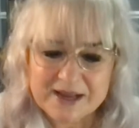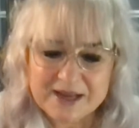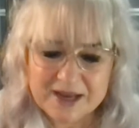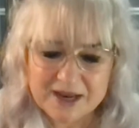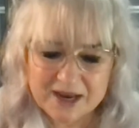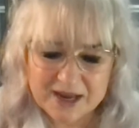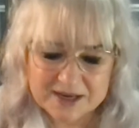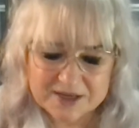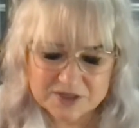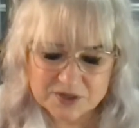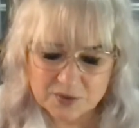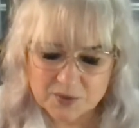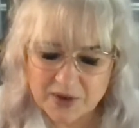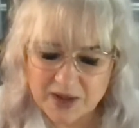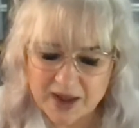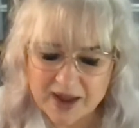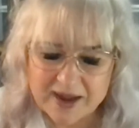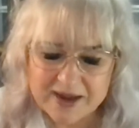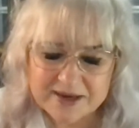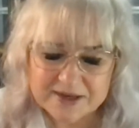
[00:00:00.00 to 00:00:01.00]
It's
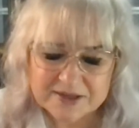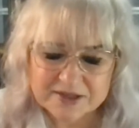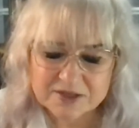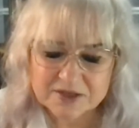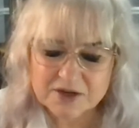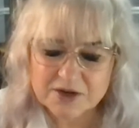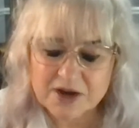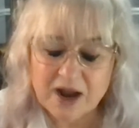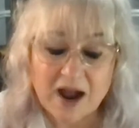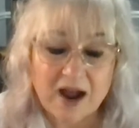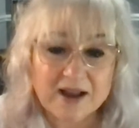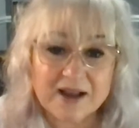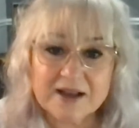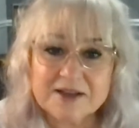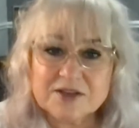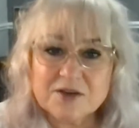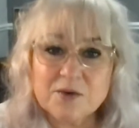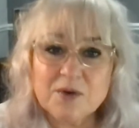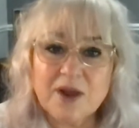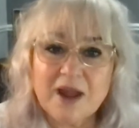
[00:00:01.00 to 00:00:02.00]

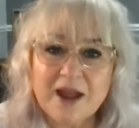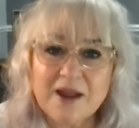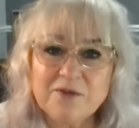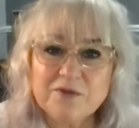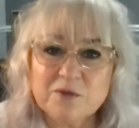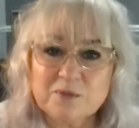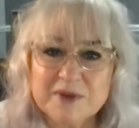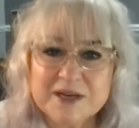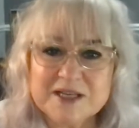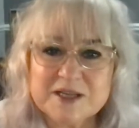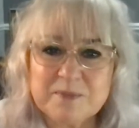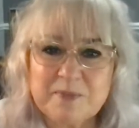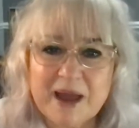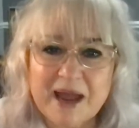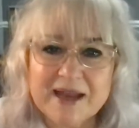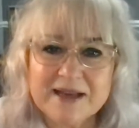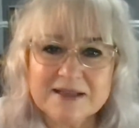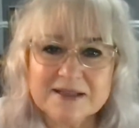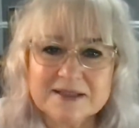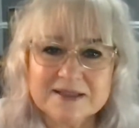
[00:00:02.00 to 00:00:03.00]
okay for me to
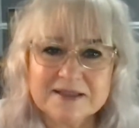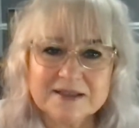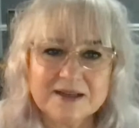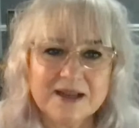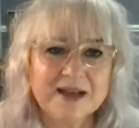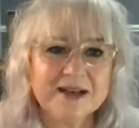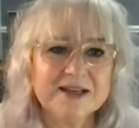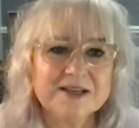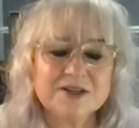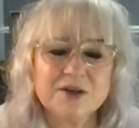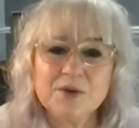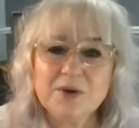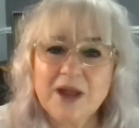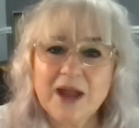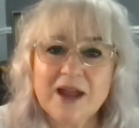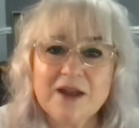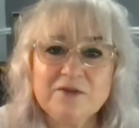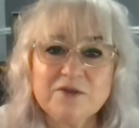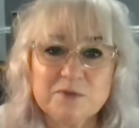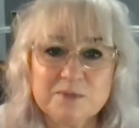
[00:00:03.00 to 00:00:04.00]
paint, and it's
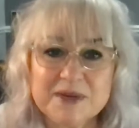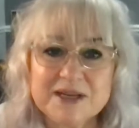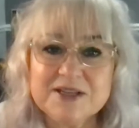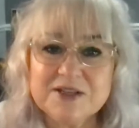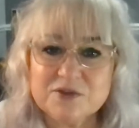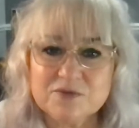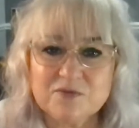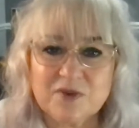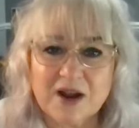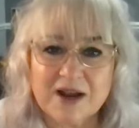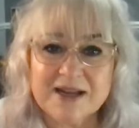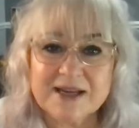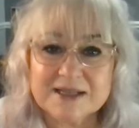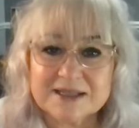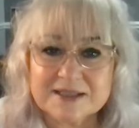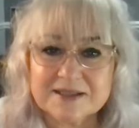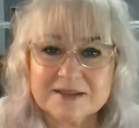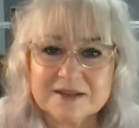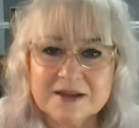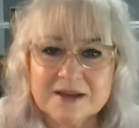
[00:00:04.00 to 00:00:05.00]
okay for me to
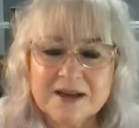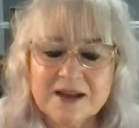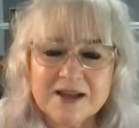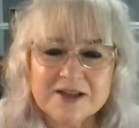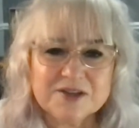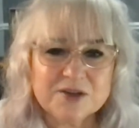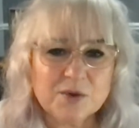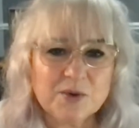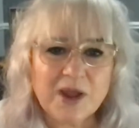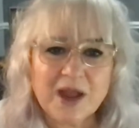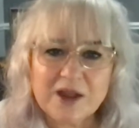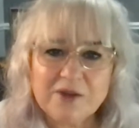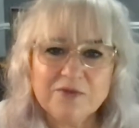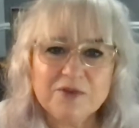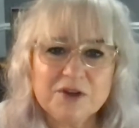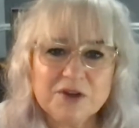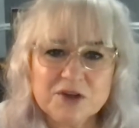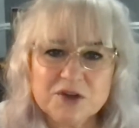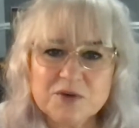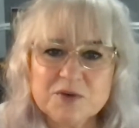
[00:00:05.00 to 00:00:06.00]
write. It's okay
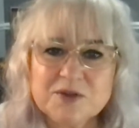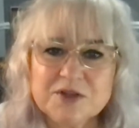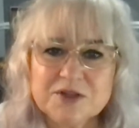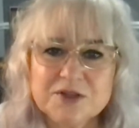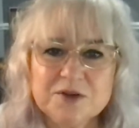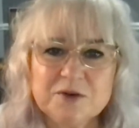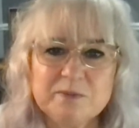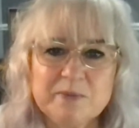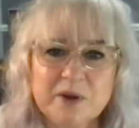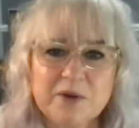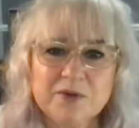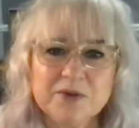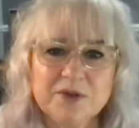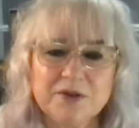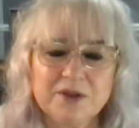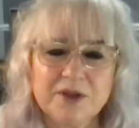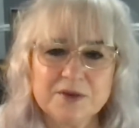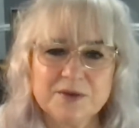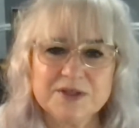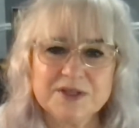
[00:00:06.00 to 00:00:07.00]
for you to do both
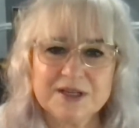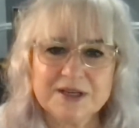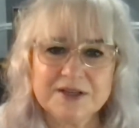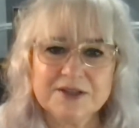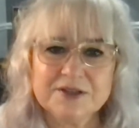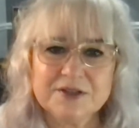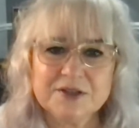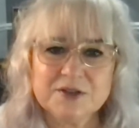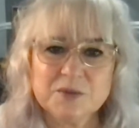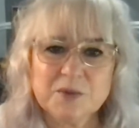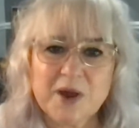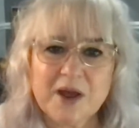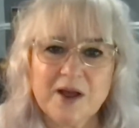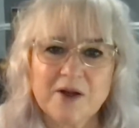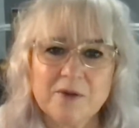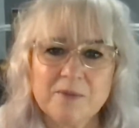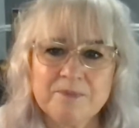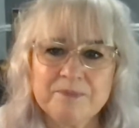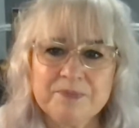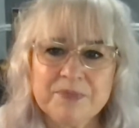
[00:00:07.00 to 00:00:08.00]
of those things as
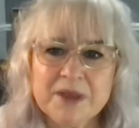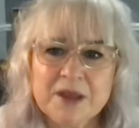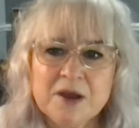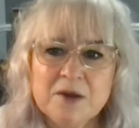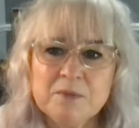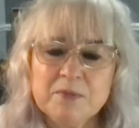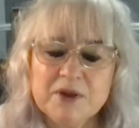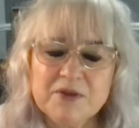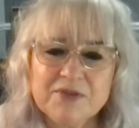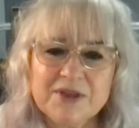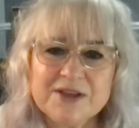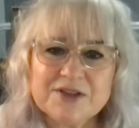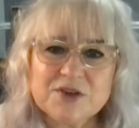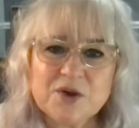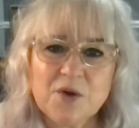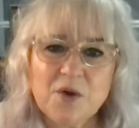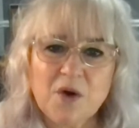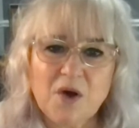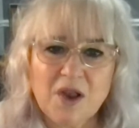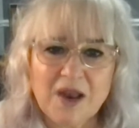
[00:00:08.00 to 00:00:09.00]
well. But if that's
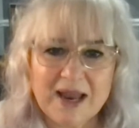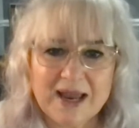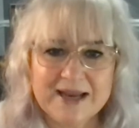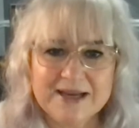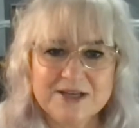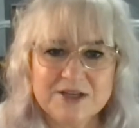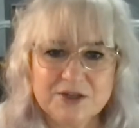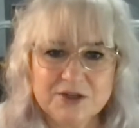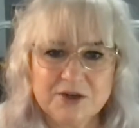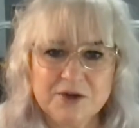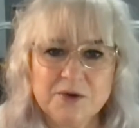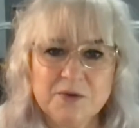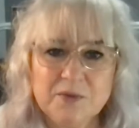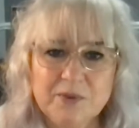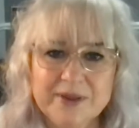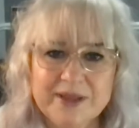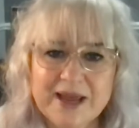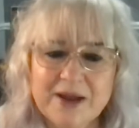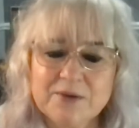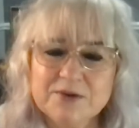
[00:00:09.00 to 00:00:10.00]
all I do
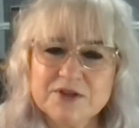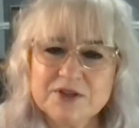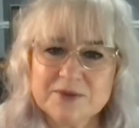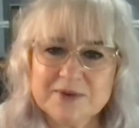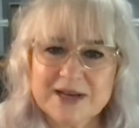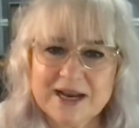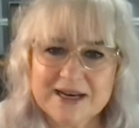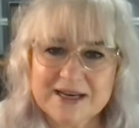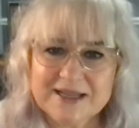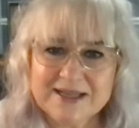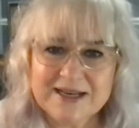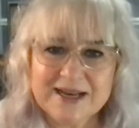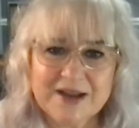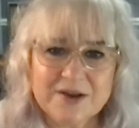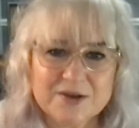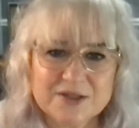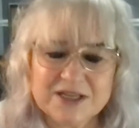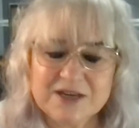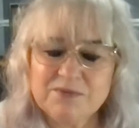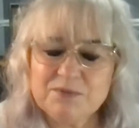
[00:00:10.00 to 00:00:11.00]
without doing anything
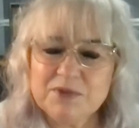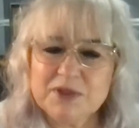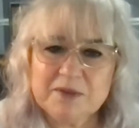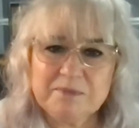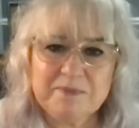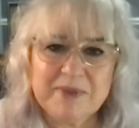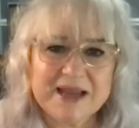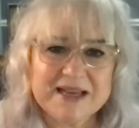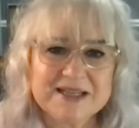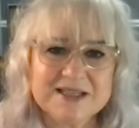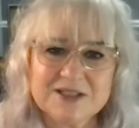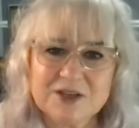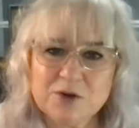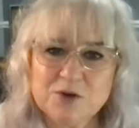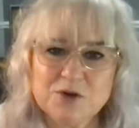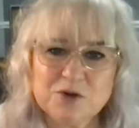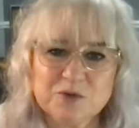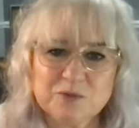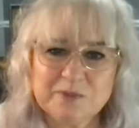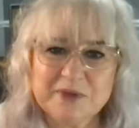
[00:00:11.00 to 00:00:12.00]
else, even with the best
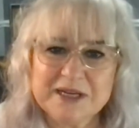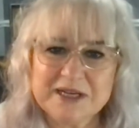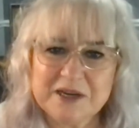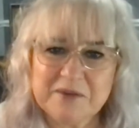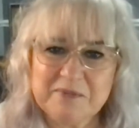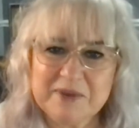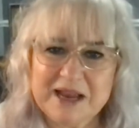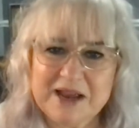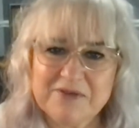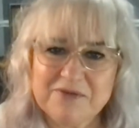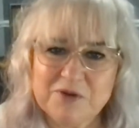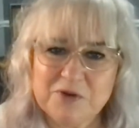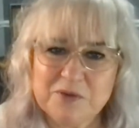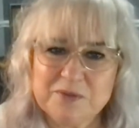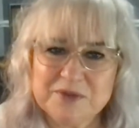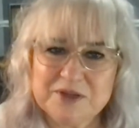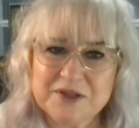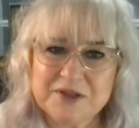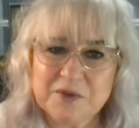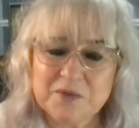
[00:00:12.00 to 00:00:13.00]
social media
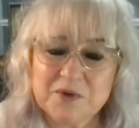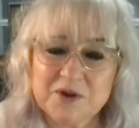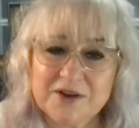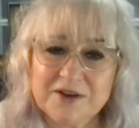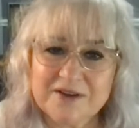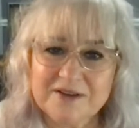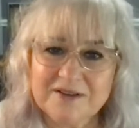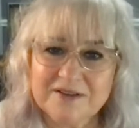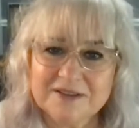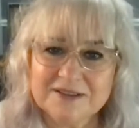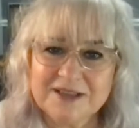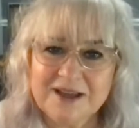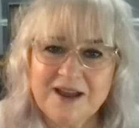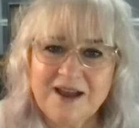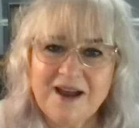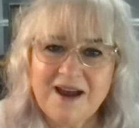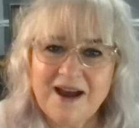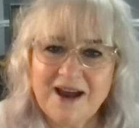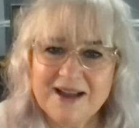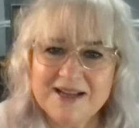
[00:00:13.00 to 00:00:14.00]
platforms in the world,
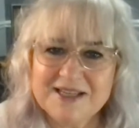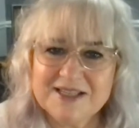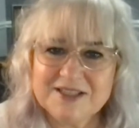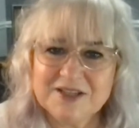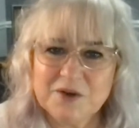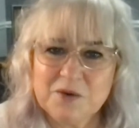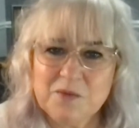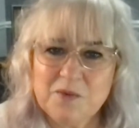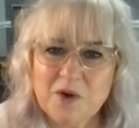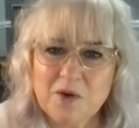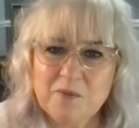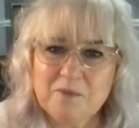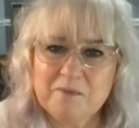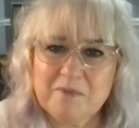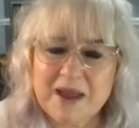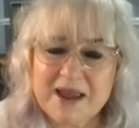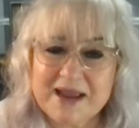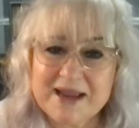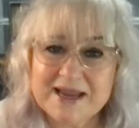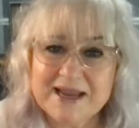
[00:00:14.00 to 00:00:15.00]
I still won't
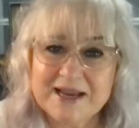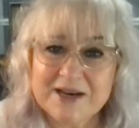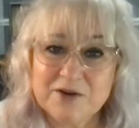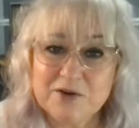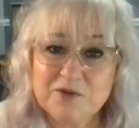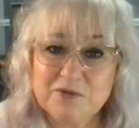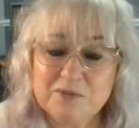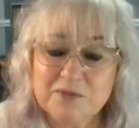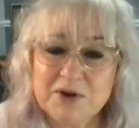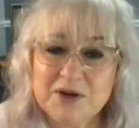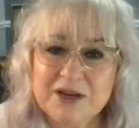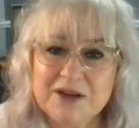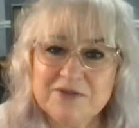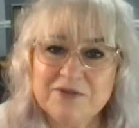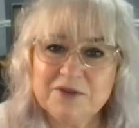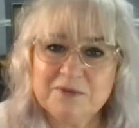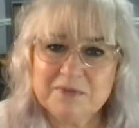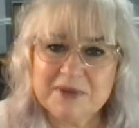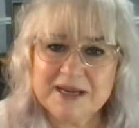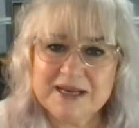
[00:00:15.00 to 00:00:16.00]
make enough money
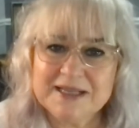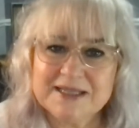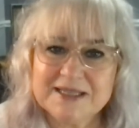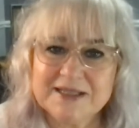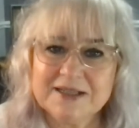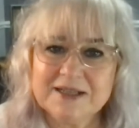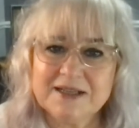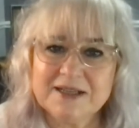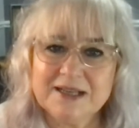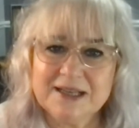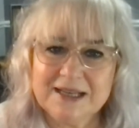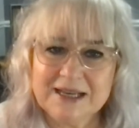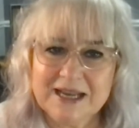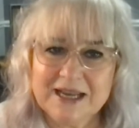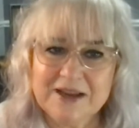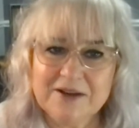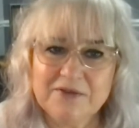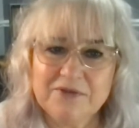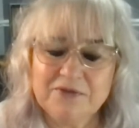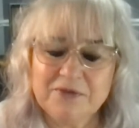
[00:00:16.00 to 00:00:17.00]
for me to
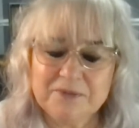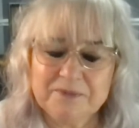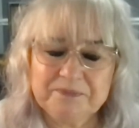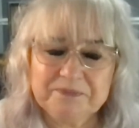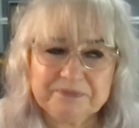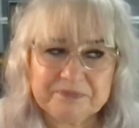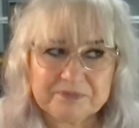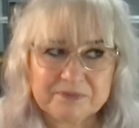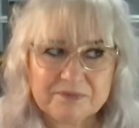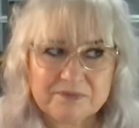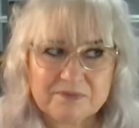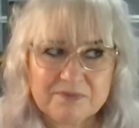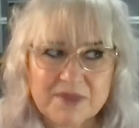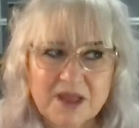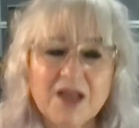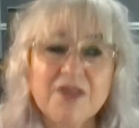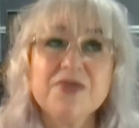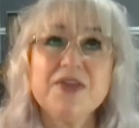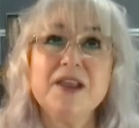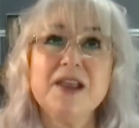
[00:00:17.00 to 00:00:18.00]
live
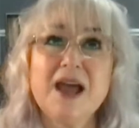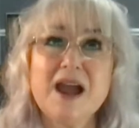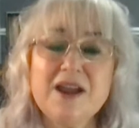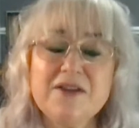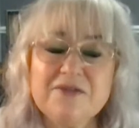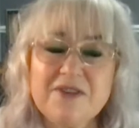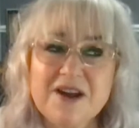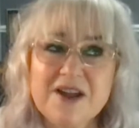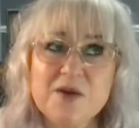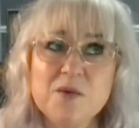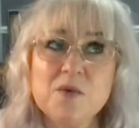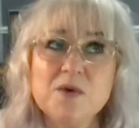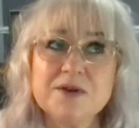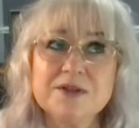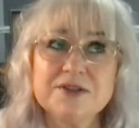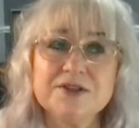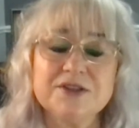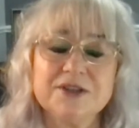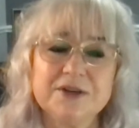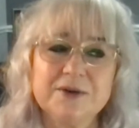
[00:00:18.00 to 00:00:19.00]
the life I
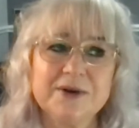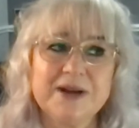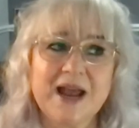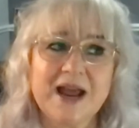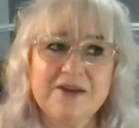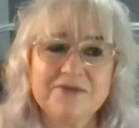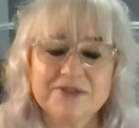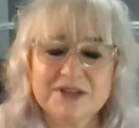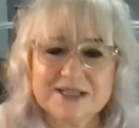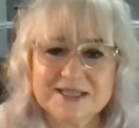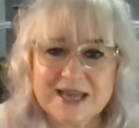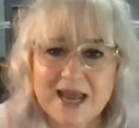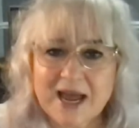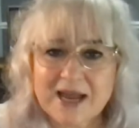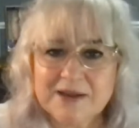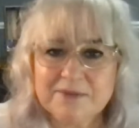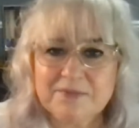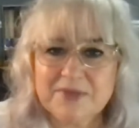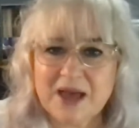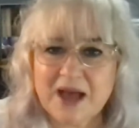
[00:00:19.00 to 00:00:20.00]
want to and have the
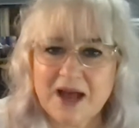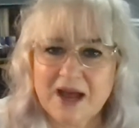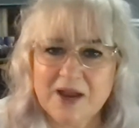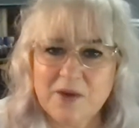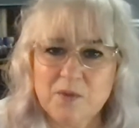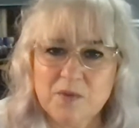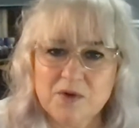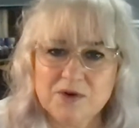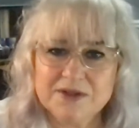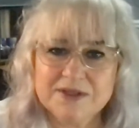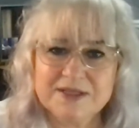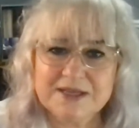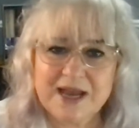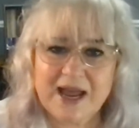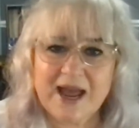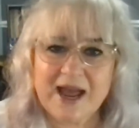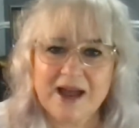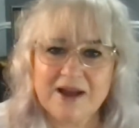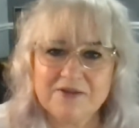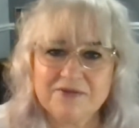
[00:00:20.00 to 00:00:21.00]
time that I want to
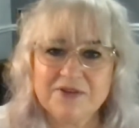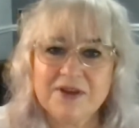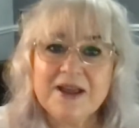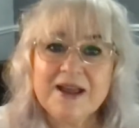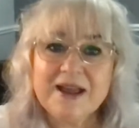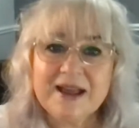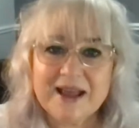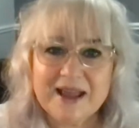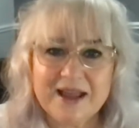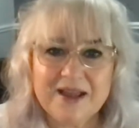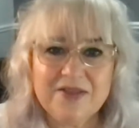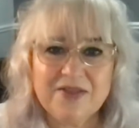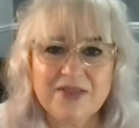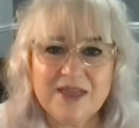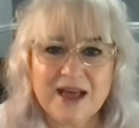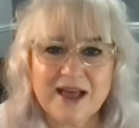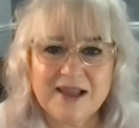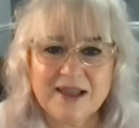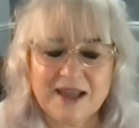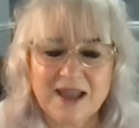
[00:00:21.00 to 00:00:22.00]
have in
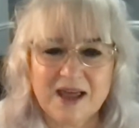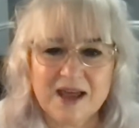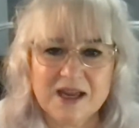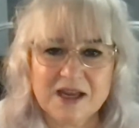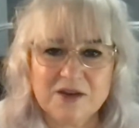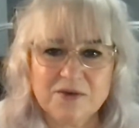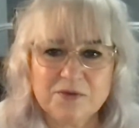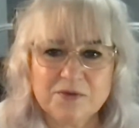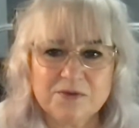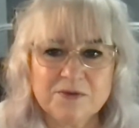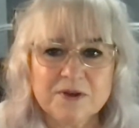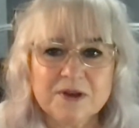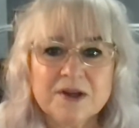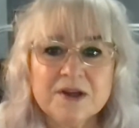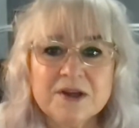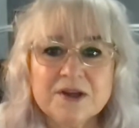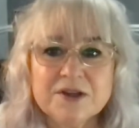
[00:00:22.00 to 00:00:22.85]
that life